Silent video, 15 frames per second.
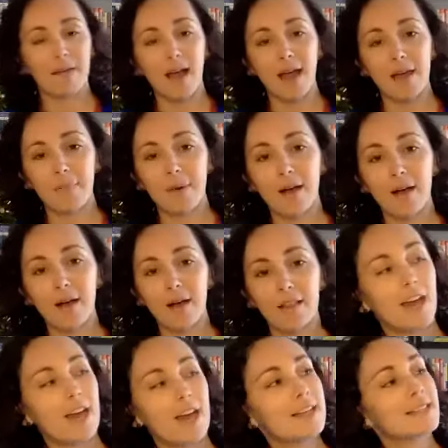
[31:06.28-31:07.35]
I
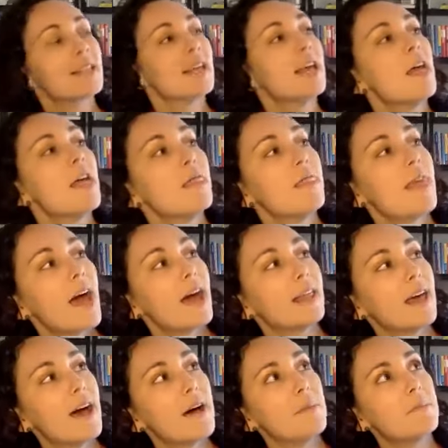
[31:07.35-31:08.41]
apologize, that
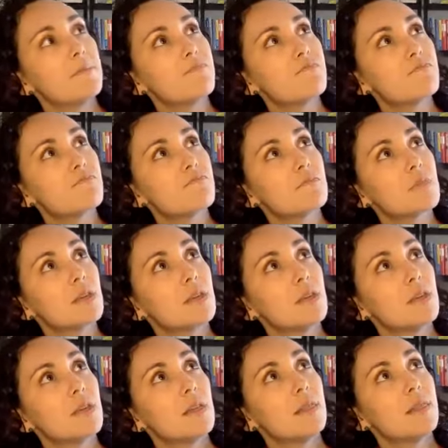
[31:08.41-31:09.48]

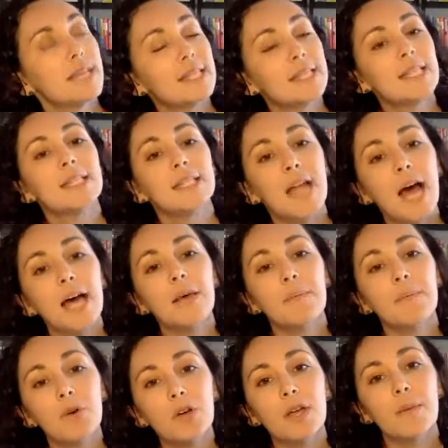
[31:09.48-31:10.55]
this is not a
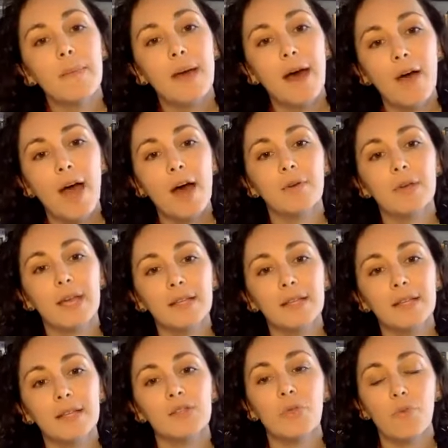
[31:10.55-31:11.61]
book about how
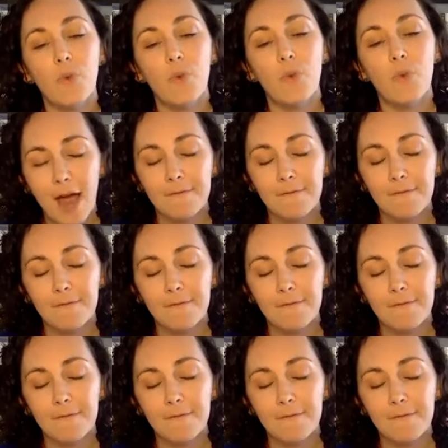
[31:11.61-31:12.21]
kids thrive.